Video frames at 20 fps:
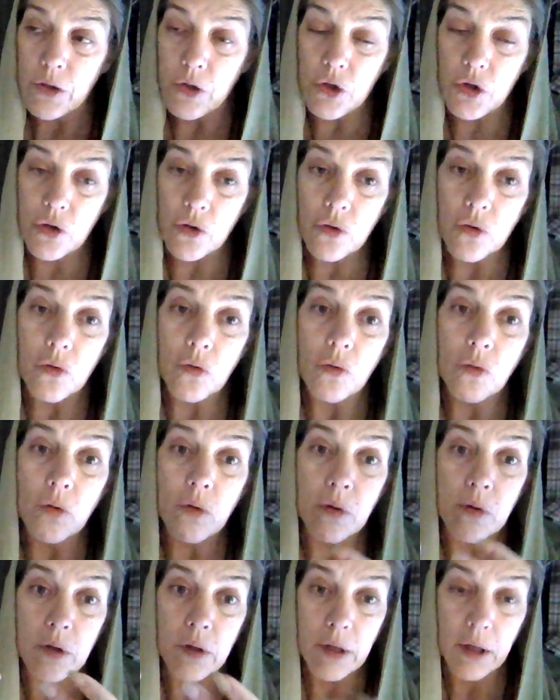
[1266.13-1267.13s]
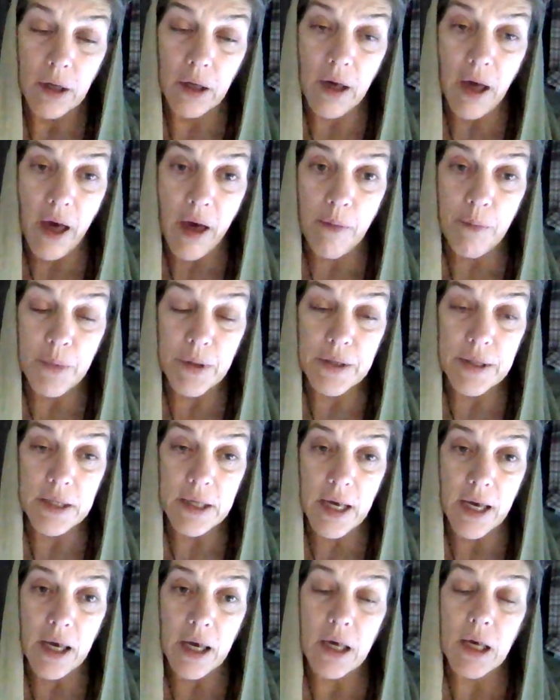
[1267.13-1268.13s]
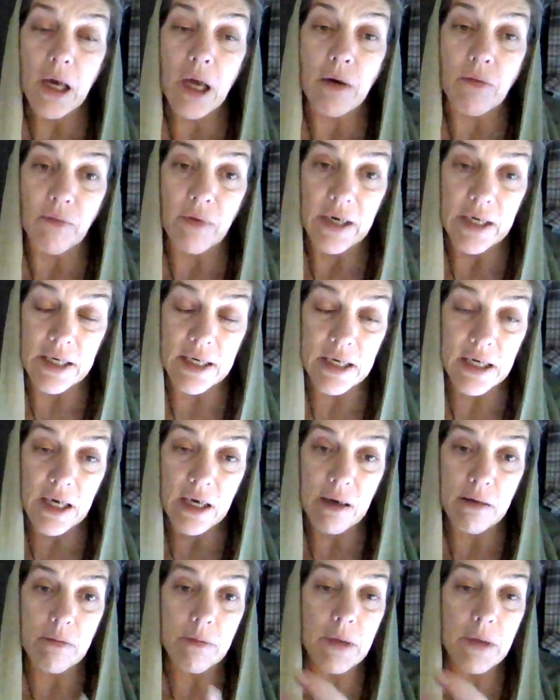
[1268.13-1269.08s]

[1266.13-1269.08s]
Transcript: to compensate and redeem